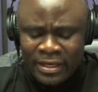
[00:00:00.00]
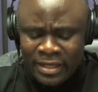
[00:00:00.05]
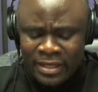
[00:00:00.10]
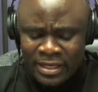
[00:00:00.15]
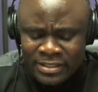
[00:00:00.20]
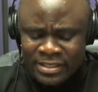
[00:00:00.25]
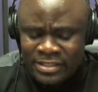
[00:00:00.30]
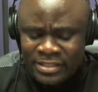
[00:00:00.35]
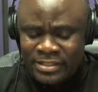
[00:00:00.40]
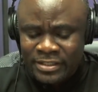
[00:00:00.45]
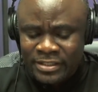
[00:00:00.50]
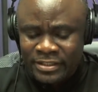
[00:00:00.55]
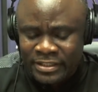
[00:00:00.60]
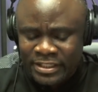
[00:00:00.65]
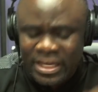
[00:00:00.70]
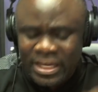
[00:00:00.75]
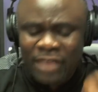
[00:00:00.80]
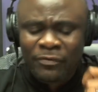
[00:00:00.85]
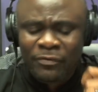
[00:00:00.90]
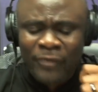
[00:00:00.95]
this is
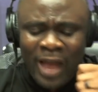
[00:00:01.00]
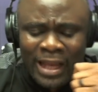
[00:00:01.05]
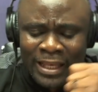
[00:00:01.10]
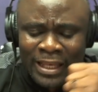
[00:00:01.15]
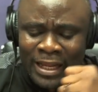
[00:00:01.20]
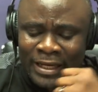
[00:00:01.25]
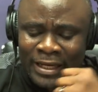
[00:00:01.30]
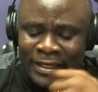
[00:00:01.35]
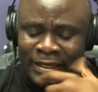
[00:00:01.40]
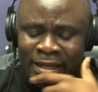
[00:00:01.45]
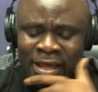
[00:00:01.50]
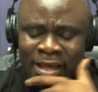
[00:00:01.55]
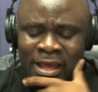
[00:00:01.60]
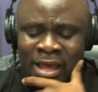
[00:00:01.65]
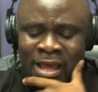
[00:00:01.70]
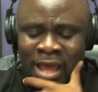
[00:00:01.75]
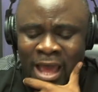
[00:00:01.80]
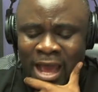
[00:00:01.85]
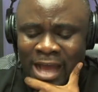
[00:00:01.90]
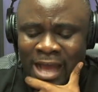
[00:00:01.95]
Chief Alan,
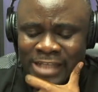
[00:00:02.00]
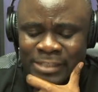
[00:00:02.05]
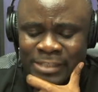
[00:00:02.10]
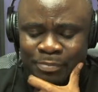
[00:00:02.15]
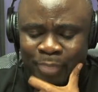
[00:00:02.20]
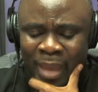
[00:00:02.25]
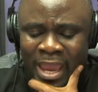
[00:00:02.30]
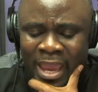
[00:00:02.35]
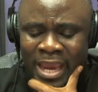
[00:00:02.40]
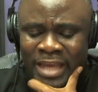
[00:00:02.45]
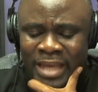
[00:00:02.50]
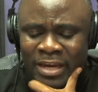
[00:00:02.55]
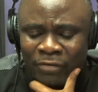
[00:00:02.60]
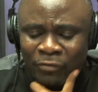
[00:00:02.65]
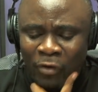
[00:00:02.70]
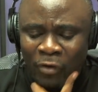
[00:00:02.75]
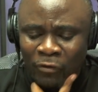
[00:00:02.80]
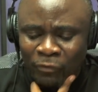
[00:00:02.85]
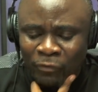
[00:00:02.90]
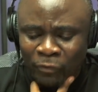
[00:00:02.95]
has paid
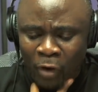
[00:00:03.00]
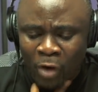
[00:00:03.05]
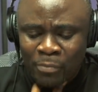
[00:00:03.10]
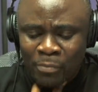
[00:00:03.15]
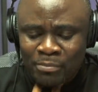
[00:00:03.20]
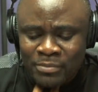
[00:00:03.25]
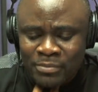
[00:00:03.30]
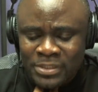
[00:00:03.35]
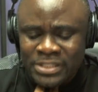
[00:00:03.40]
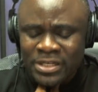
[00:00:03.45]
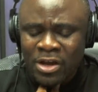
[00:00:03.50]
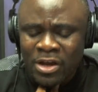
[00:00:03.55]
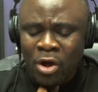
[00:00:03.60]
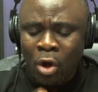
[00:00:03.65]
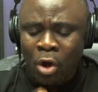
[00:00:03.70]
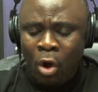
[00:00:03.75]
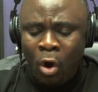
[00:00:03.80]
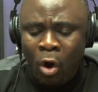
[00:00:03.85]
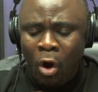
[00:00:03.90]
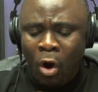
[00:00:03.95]
for forms
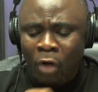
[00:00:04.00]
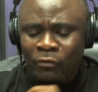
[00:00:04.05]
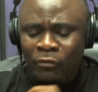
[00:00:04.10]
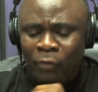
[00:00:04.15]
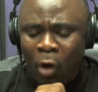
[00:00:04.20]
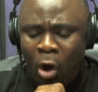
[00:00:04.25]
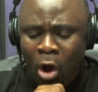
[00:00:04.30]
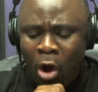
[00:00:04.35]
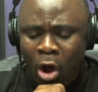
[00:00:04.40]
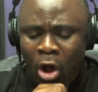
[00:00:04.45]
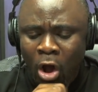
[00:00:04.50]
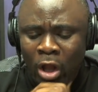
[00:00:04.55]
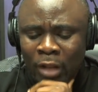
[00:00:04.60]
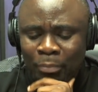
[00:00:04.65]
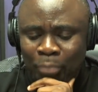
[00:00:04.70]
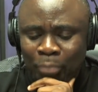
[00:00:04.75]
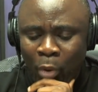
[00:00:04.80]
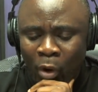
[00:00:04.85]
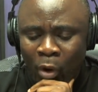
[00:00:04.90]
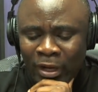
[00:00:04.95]
of all
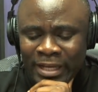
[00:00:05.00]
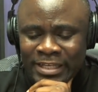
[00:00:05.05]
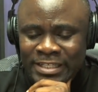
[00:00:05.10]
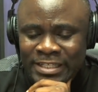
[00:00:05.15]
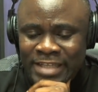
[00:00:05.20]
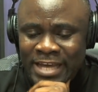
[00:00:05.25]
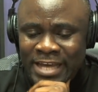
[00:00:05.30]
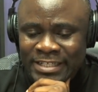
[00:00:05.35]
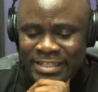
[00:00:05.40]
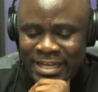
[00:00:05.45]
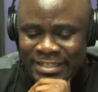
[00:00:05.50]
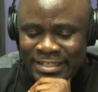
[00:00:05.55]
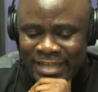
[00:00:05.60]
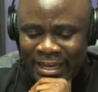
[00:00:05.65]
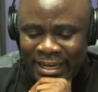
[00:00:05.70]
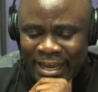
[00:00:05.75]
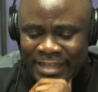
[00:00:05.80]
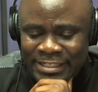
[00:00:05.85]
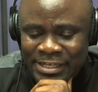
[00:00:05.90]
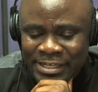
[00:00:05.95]
polling station
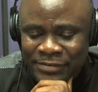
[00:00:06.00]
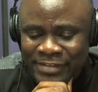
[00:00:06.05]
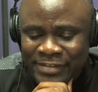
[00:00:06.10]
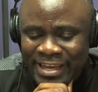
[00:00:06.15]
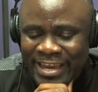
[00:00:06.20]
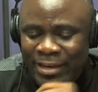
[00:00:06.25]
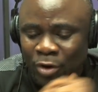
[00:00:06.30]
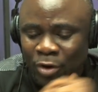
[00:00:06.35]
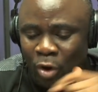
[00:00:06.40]
executives in